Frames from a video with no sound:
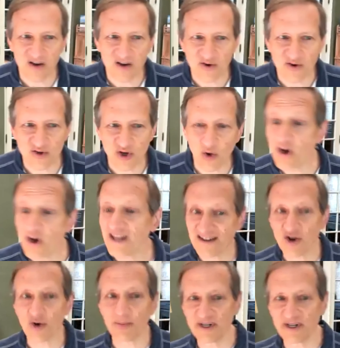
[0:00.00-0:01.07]
So what is
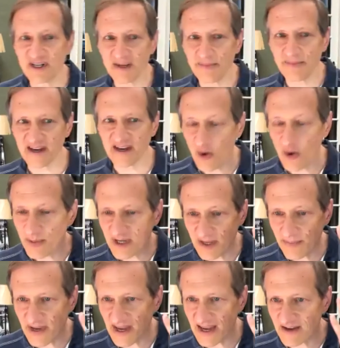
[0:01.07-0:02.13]
OpenDP?
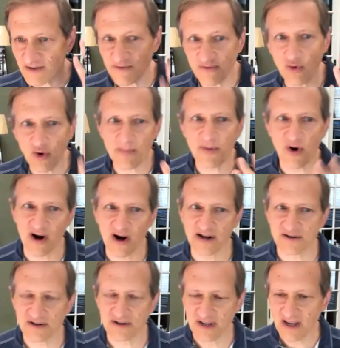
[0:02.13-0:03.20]
OpenDP has 4
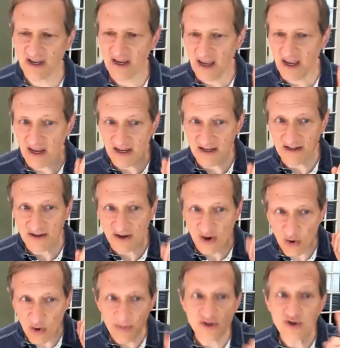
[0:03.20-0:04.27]
parts. It is
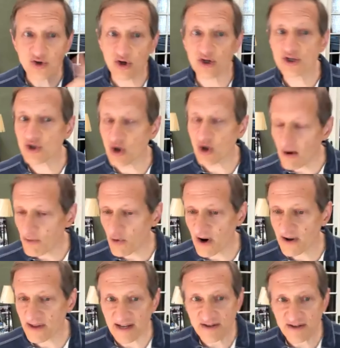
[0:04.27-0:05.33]
open source
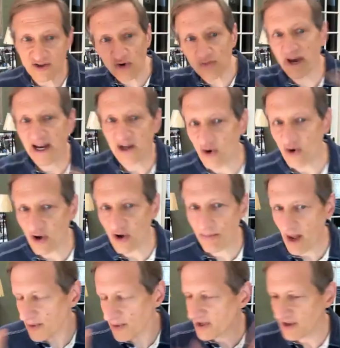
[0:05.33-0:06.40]
software that's owned by all,
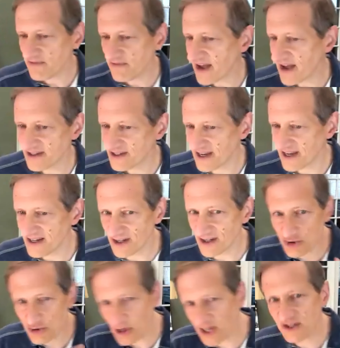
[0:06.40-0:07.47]
publicly validated,
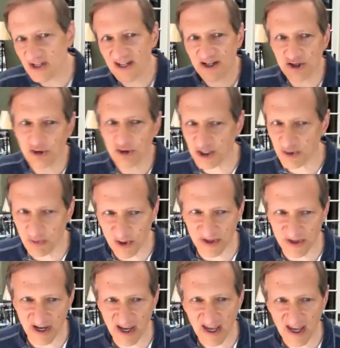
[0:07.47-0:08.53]
trusted, and trustworthy.